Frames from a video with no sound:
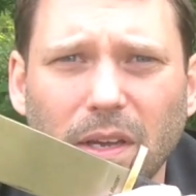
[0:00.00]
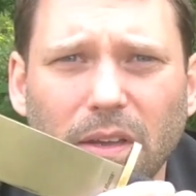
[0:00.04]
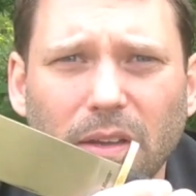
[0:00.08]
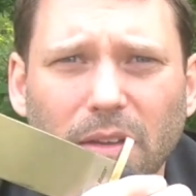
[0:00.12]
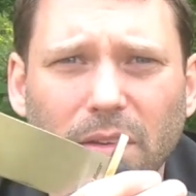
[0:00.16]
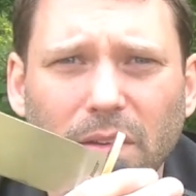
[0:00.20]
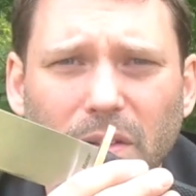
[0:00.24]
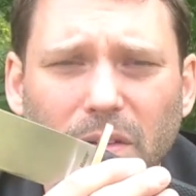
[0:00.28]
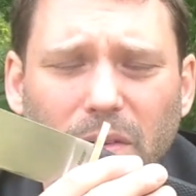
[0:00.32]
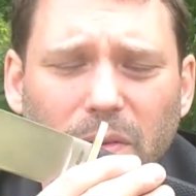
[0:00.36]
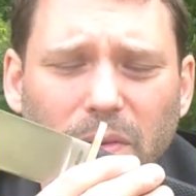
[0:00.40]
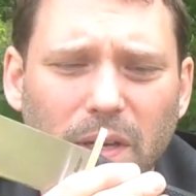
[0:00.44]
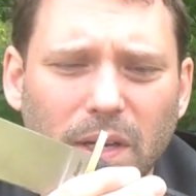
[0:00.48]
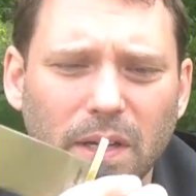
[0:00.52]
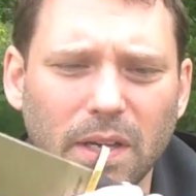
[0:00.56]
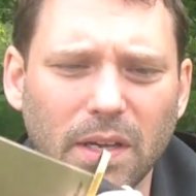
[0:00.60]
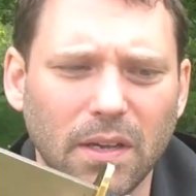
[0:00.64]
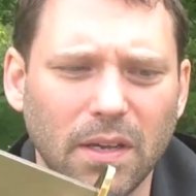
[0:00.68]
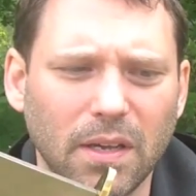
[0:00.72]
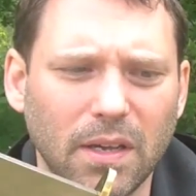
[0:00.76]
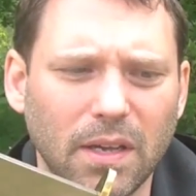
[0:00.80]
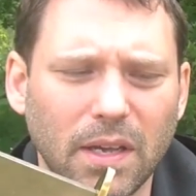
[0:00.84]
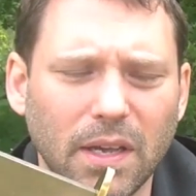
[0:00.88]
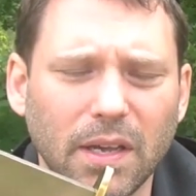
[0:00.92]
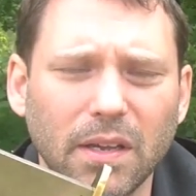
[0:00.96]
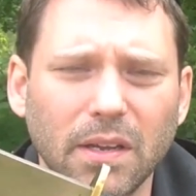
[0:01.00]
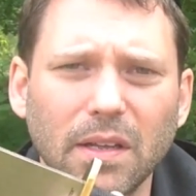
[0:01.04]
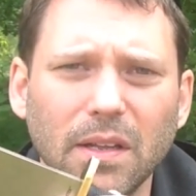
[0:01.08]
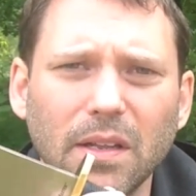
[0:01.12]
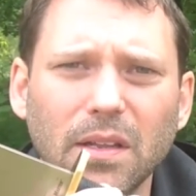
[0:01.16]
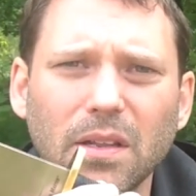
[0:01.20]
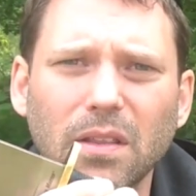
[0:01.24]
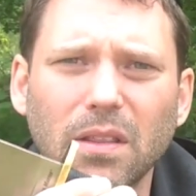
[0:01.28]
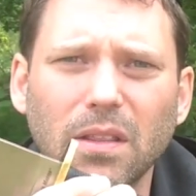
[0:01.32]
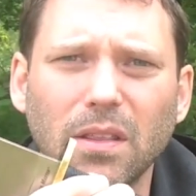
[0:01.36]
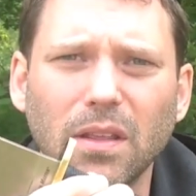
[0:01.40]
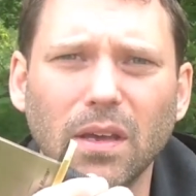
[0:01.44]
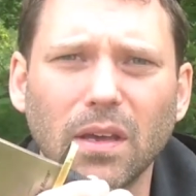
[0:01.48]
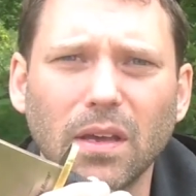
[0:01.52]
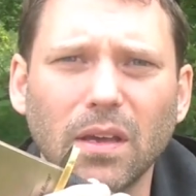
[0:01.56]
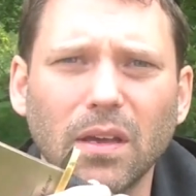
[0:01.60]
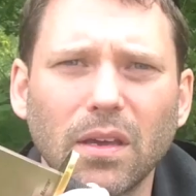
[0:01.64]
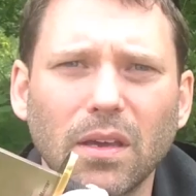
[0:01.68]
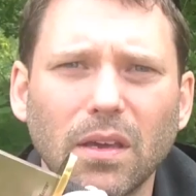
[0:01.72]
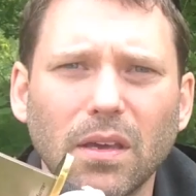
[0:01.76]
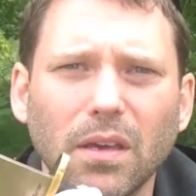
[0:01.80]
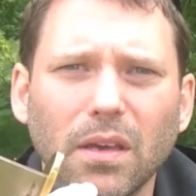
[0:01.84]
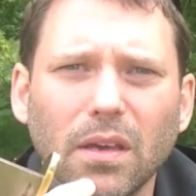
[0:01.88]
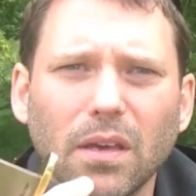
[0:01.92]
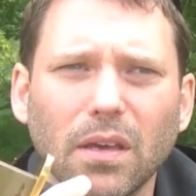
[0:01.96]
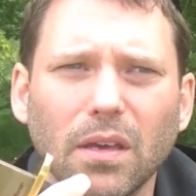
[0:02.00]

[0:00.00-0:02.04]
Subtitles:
So I don't think